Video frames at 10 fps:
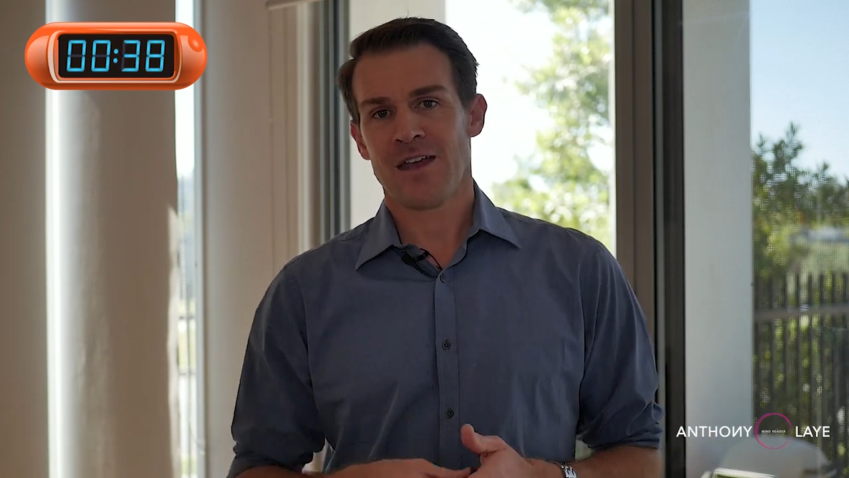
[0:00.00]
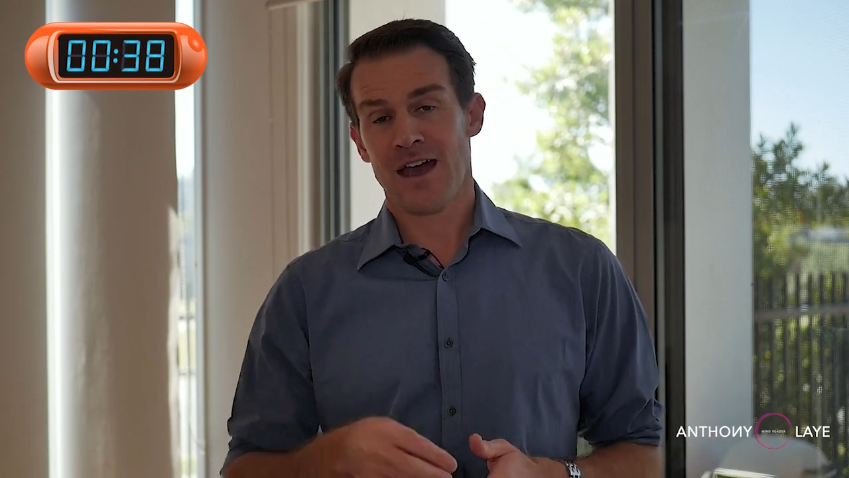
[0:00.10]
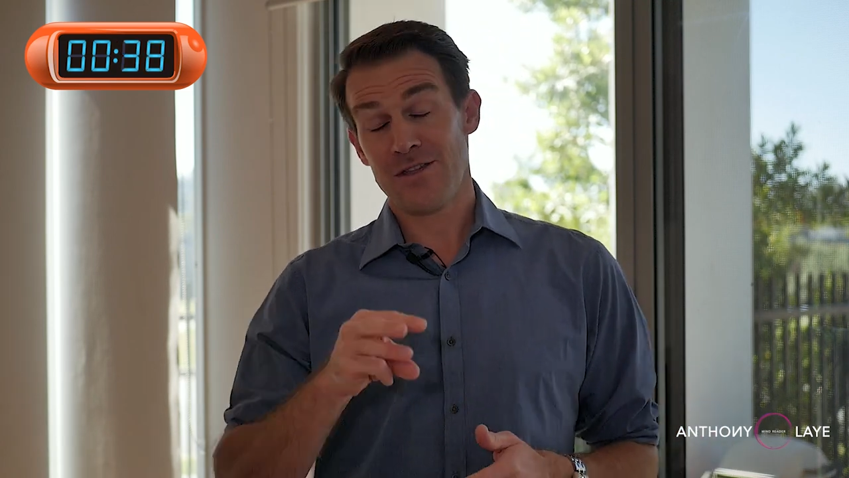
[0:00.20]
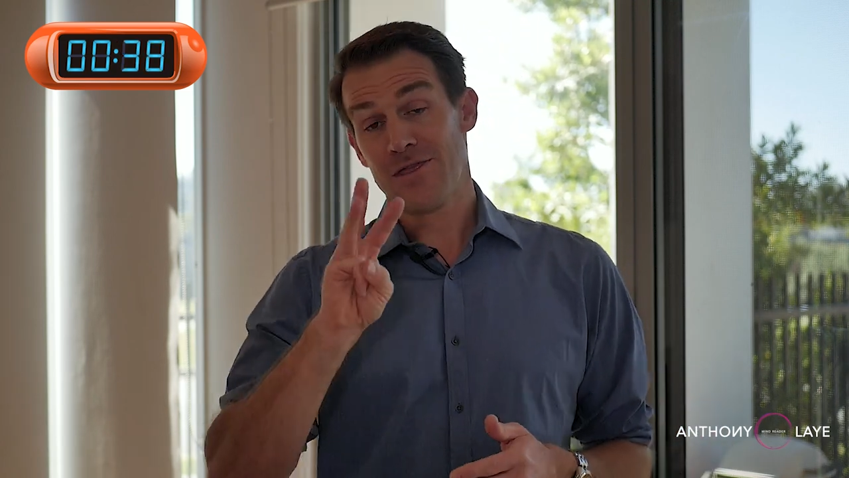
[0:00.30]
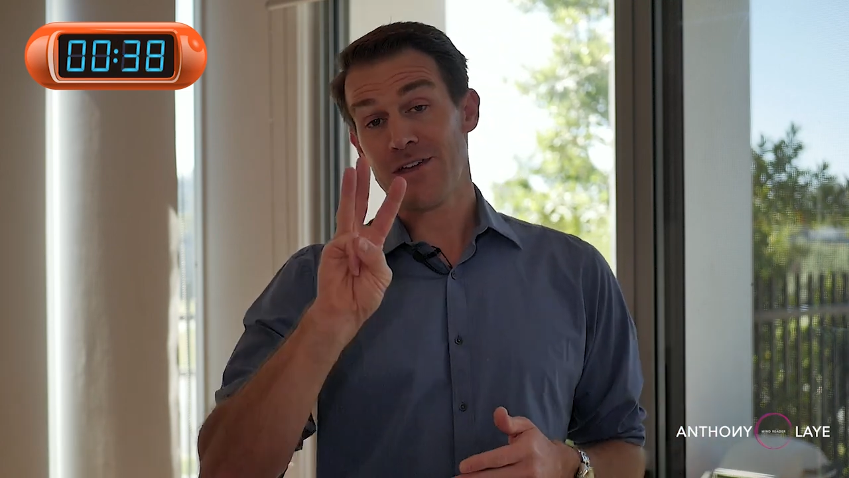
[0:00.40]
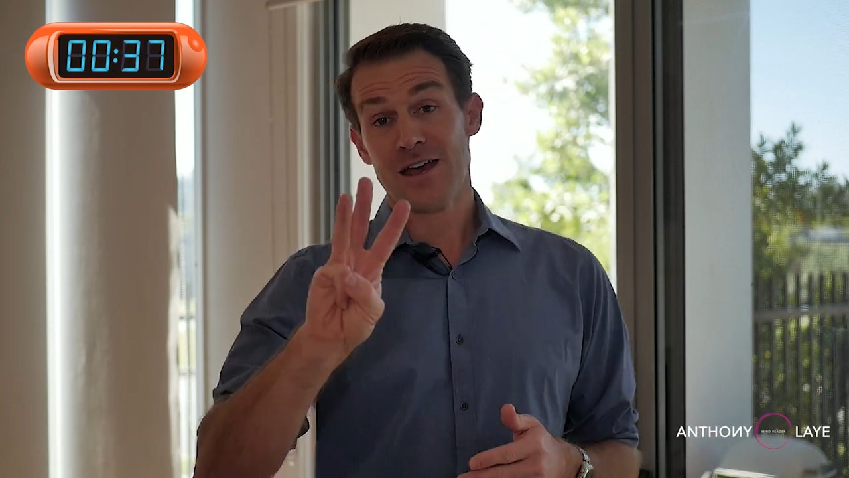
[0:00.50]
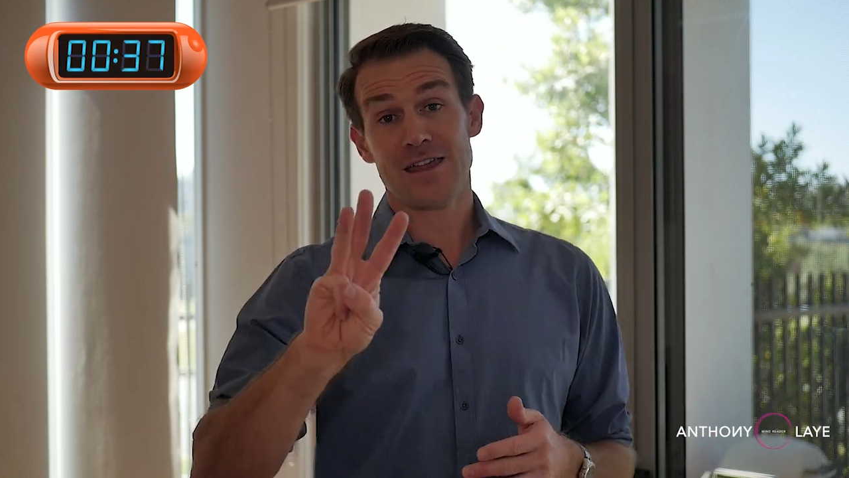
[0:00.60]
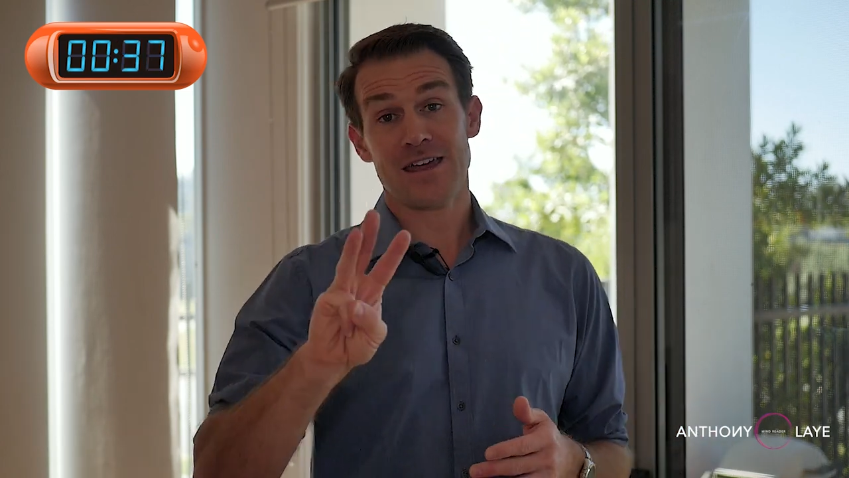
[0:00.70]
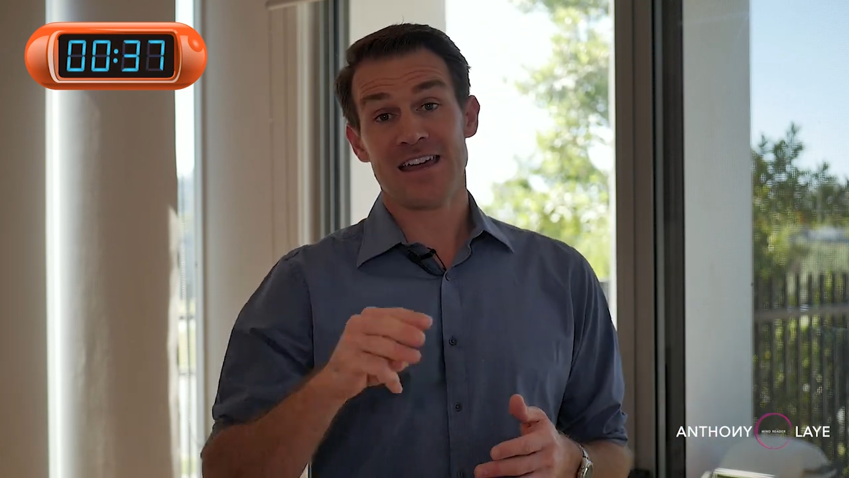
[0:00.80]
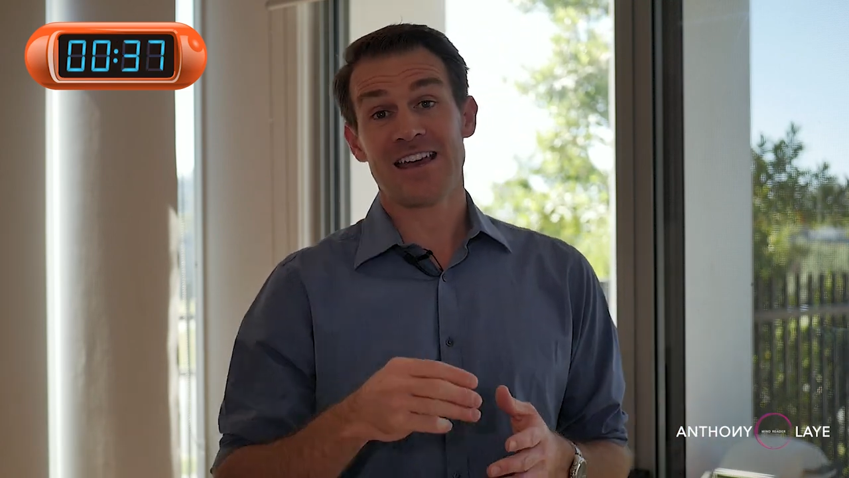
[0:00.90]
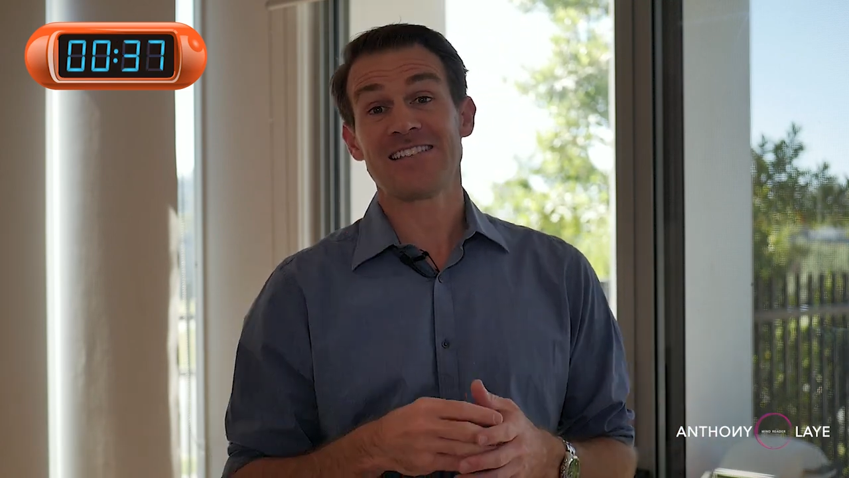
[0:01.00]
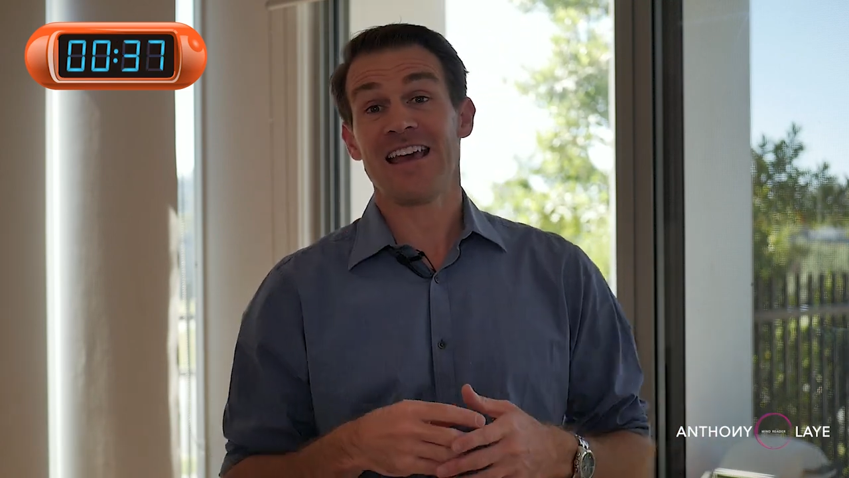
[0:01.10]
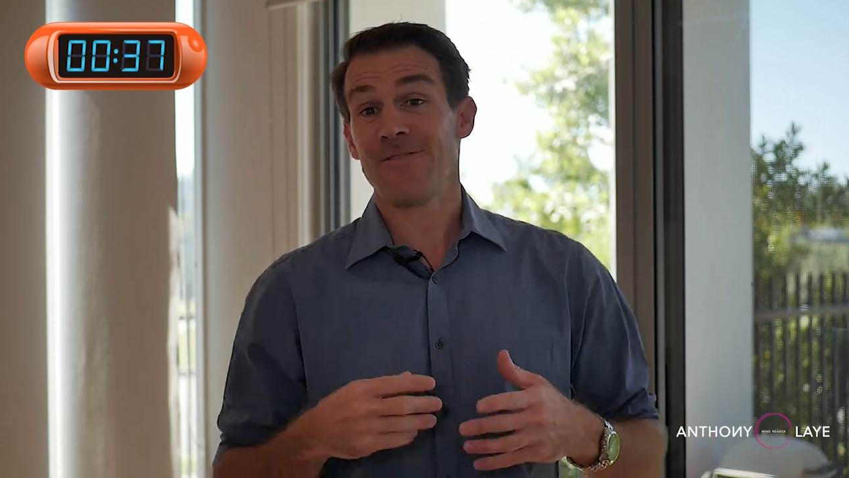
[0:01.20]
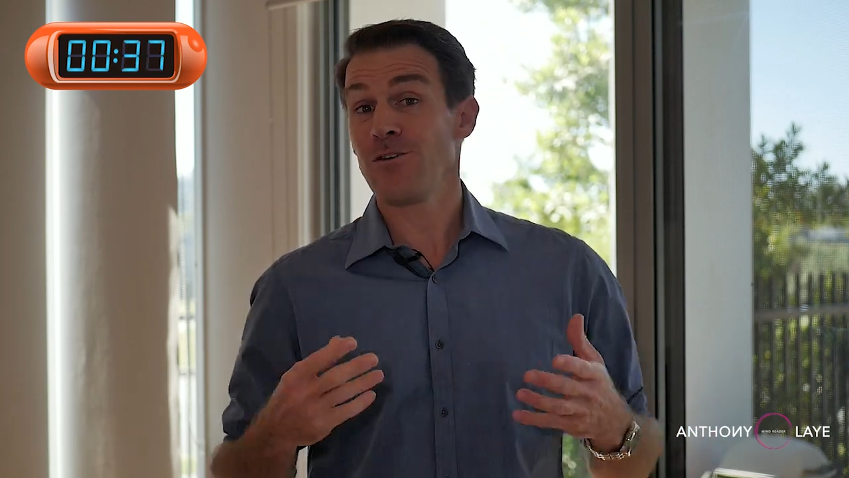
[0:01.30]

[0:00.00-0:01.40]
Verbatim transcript: And the third thing is if